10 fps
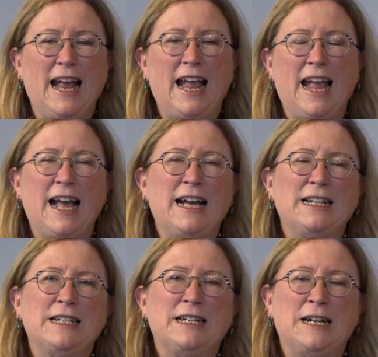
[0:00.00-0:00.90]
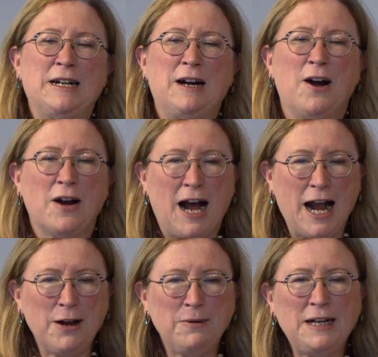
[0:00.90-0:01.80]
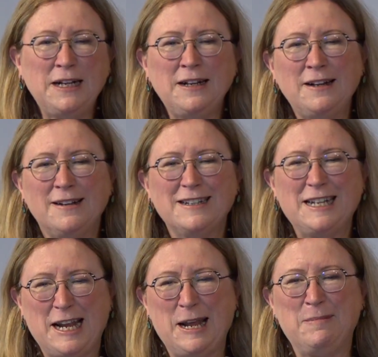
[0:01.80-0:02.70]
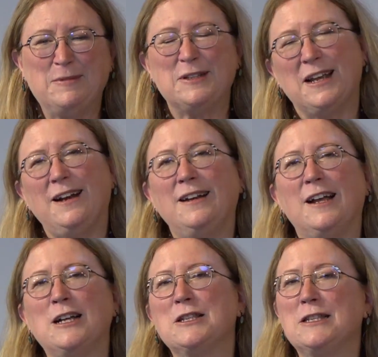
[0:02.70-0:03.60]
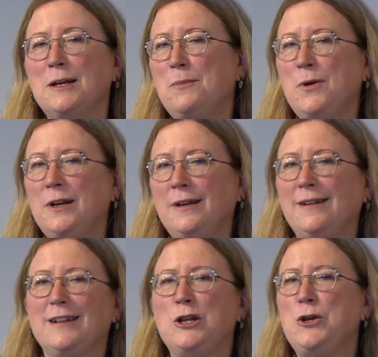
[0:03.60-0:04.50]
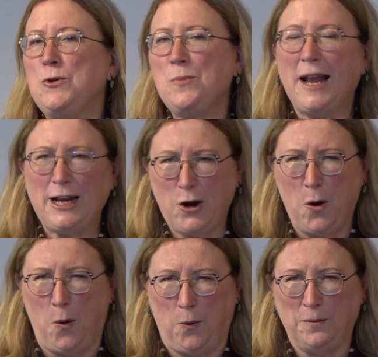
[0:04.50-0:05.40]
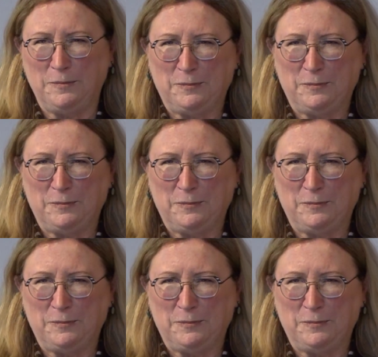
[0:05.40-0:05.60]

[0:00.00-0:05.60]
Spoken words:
and our hiring team settled on someone you may know,